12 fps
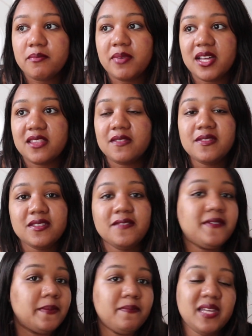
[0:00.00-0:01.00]
but
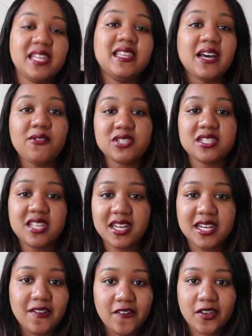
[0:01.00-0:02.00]
for me that was a
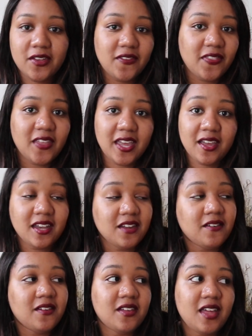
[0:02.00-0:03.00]
significant thing
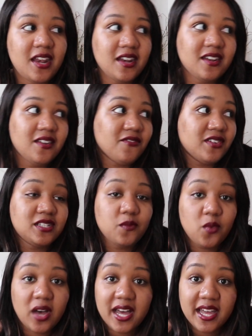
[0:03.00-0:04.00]
and a
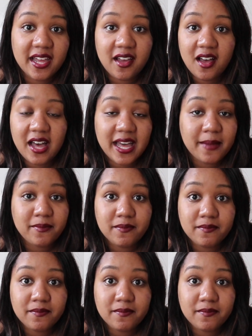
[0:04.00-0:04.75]
reason why I'm